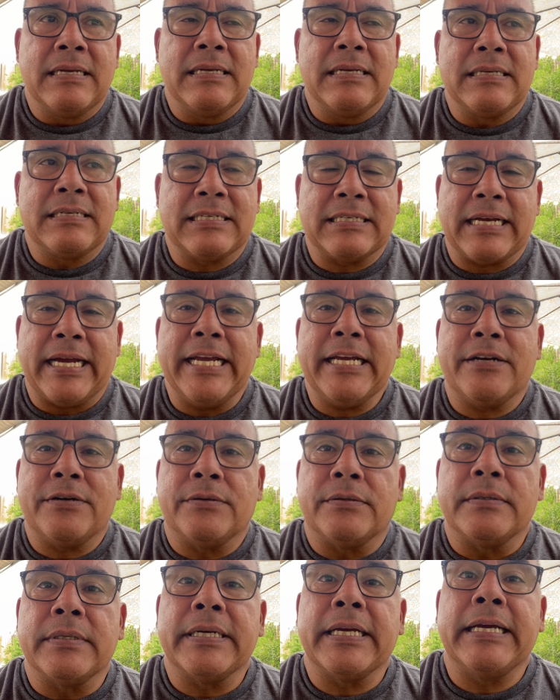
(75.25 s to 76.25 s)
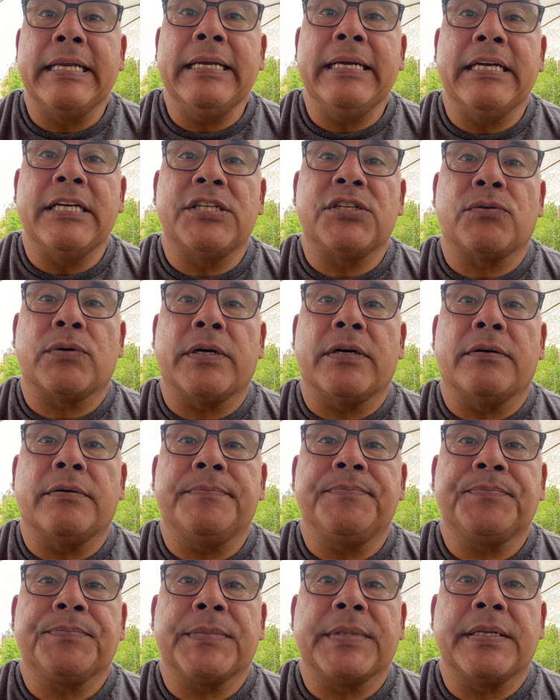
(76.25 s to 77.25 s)
cycle in Israel,
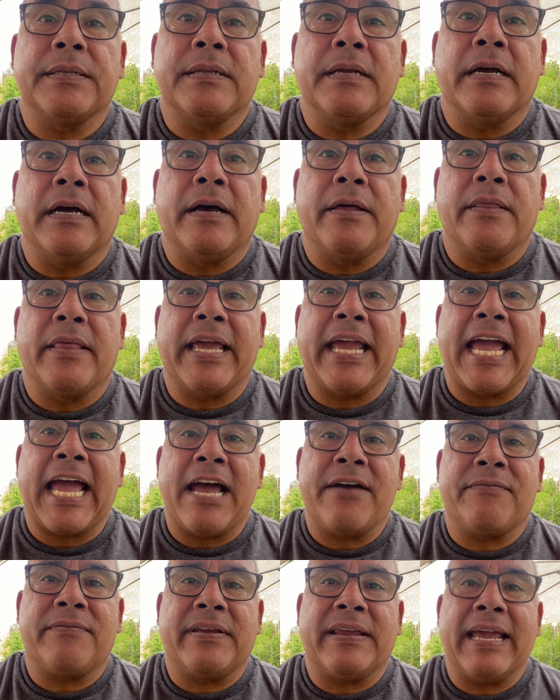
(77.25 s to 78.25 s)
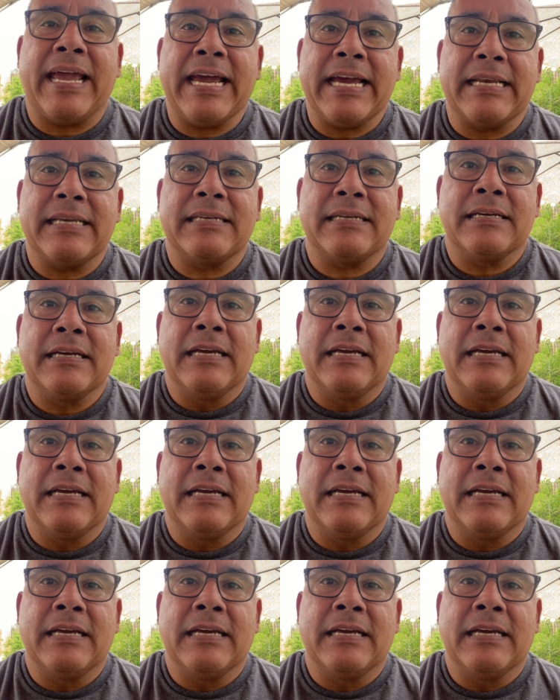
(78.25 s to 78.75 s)
they have yet